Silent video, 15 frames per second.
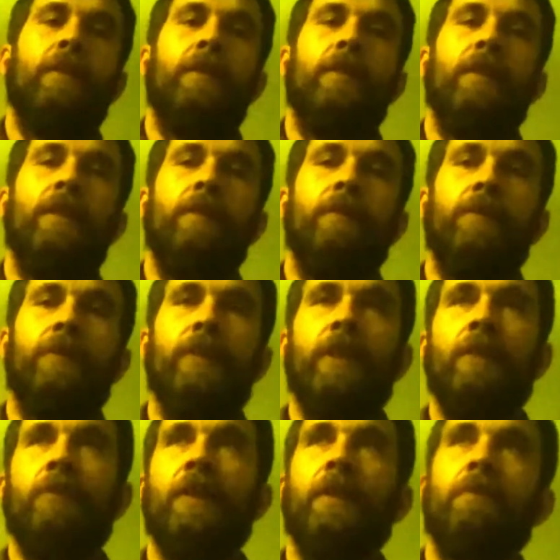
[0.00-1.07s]
that'll
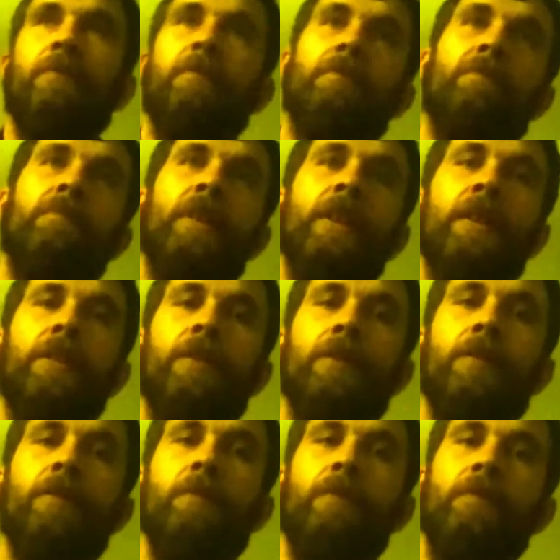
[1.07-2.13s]
segue right
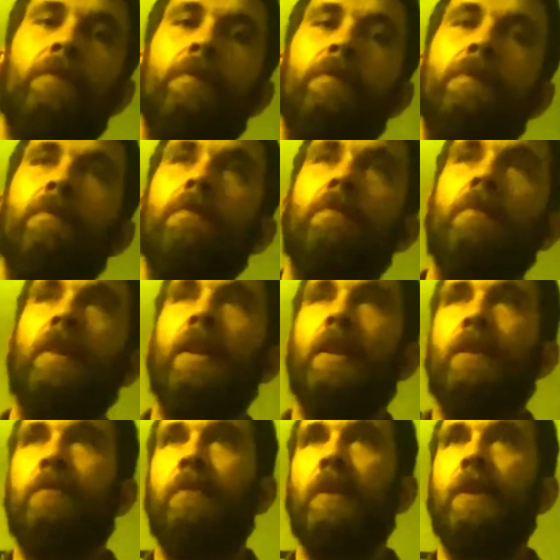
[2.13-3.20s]
into why I
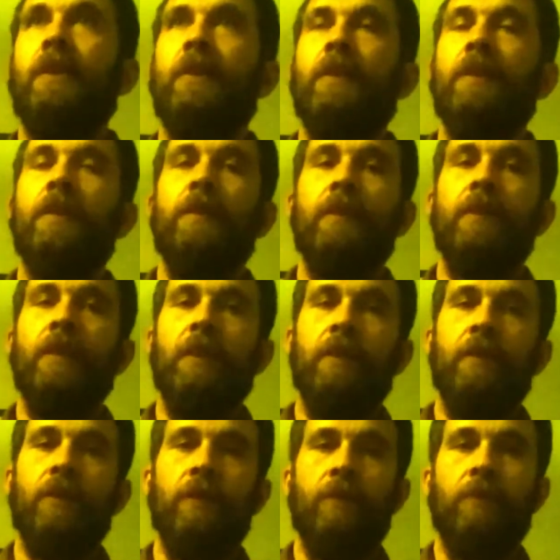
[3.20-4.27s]
switched.
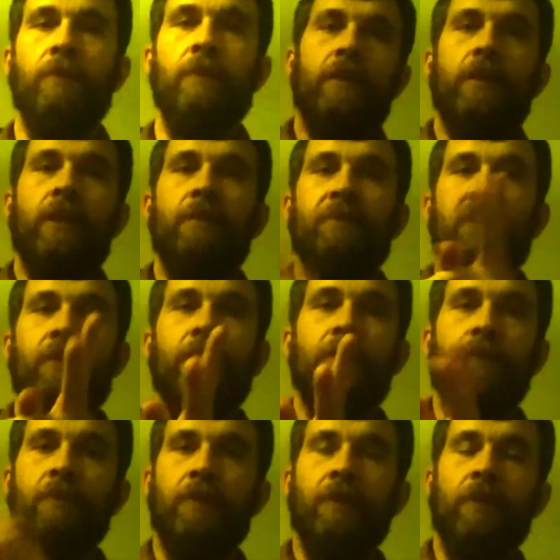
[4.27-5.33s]
So this is number
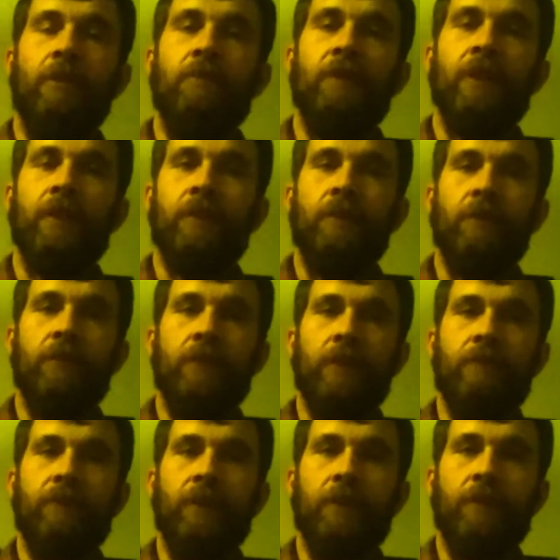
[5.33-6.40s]
2. Hope you guys enjoy this
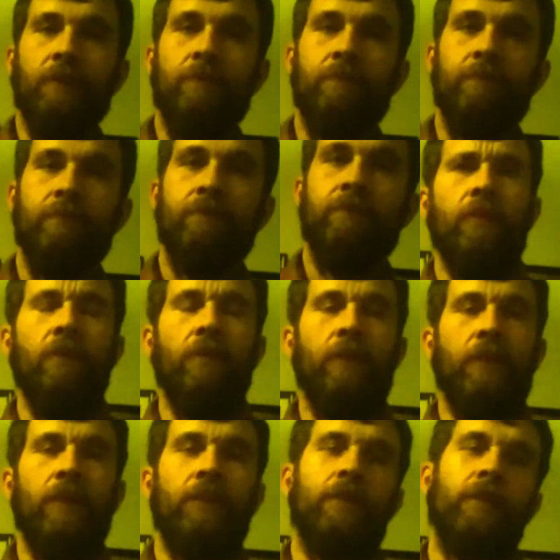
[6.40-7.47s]
video. If you want
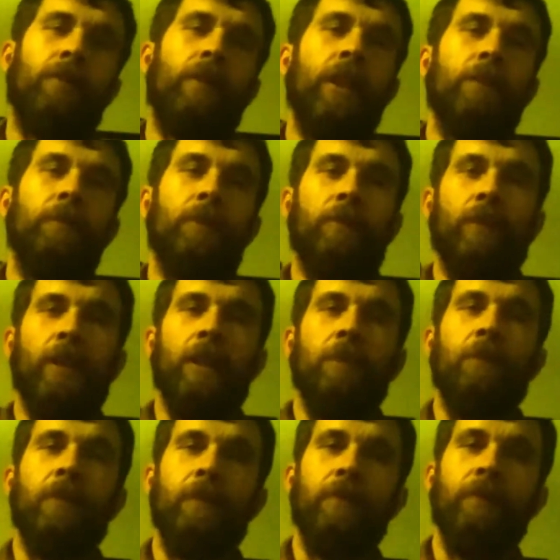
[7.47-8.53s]
to hit subscribe, subscribe.
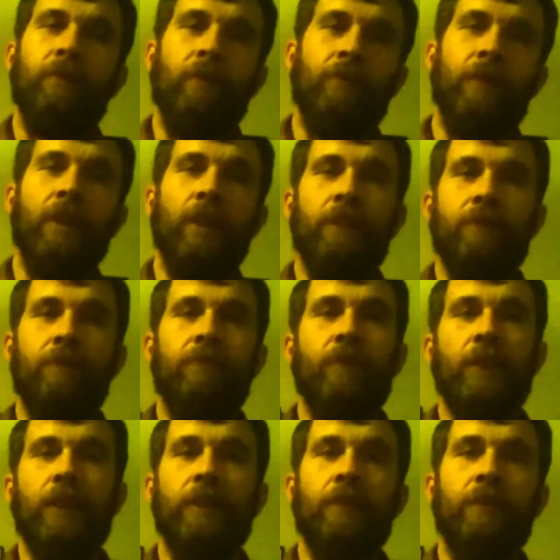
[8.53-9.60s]
If not,
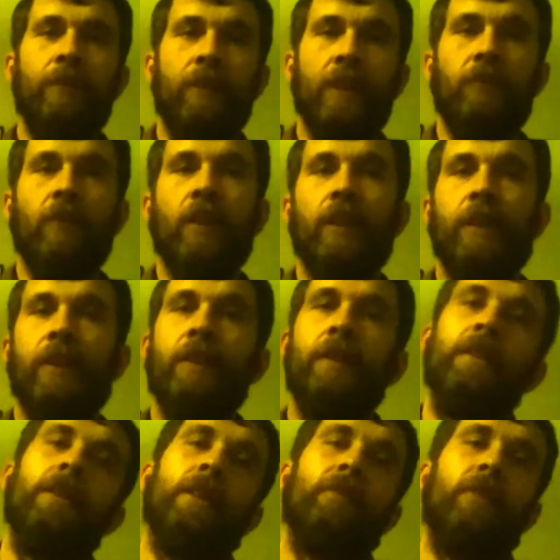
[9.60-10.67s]
fine. Leave a like,
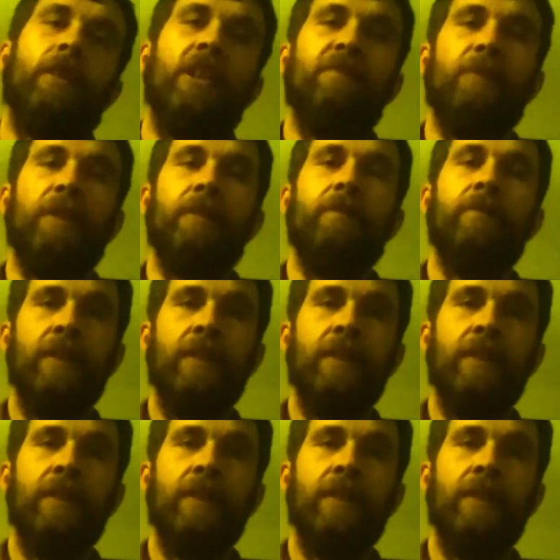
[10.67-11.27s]
leave a comment,